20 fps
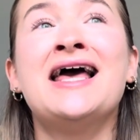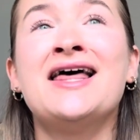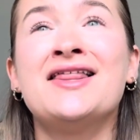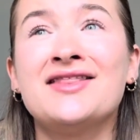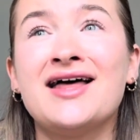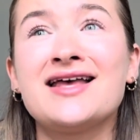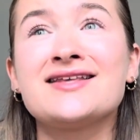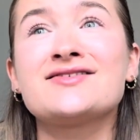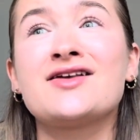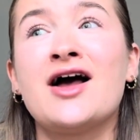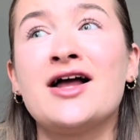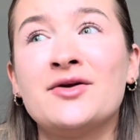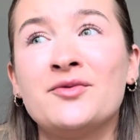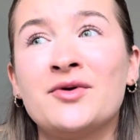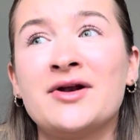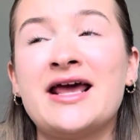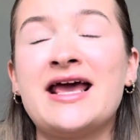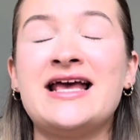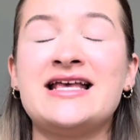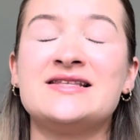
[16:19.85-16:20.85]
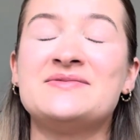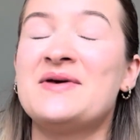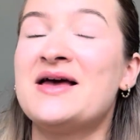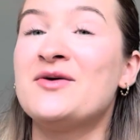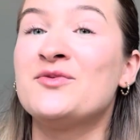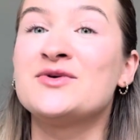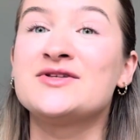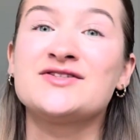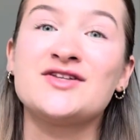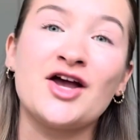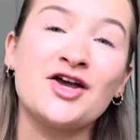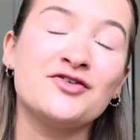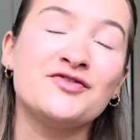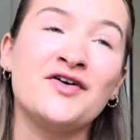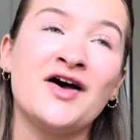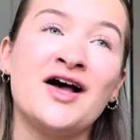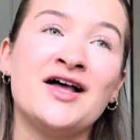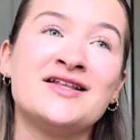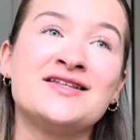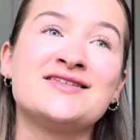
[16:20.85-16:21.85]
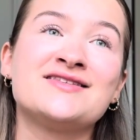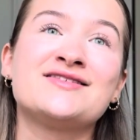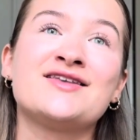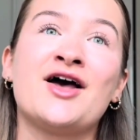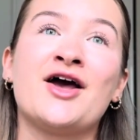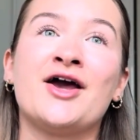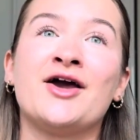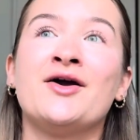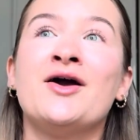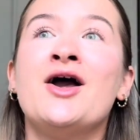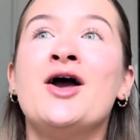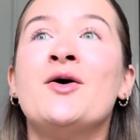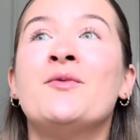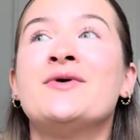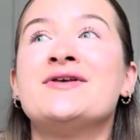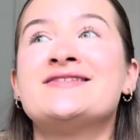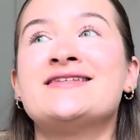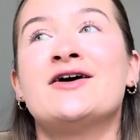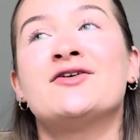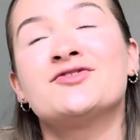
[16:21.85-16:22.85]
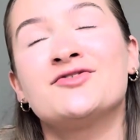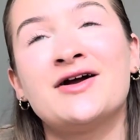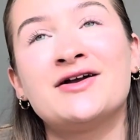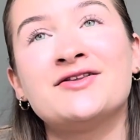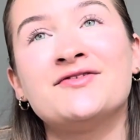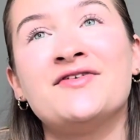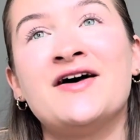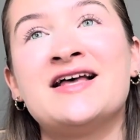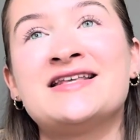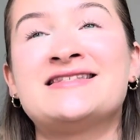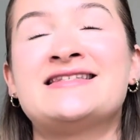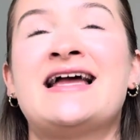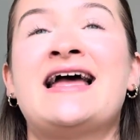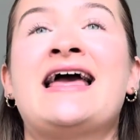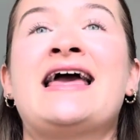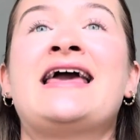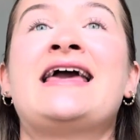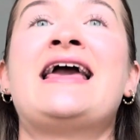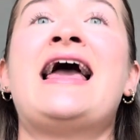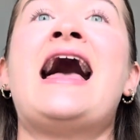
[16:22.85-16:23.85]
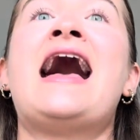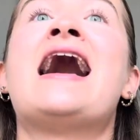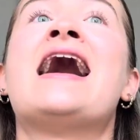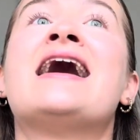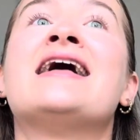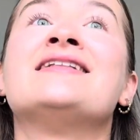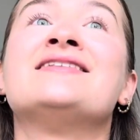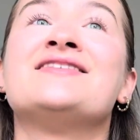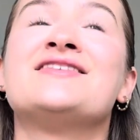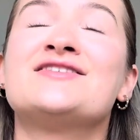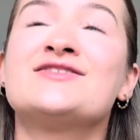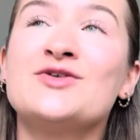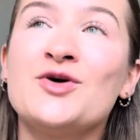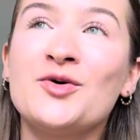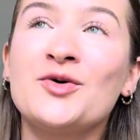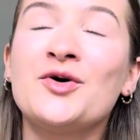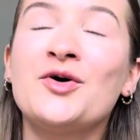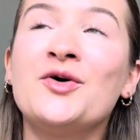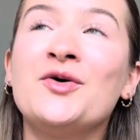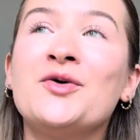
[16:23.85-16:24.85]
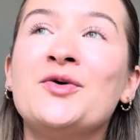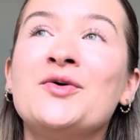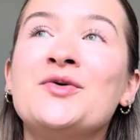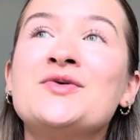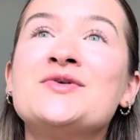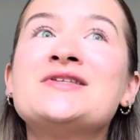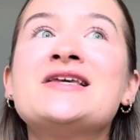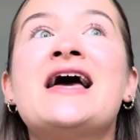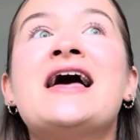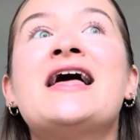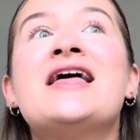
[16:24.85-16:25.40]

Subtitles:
that's kind of what it is, but it was so fun. So we sailed around the first day and snorkeled.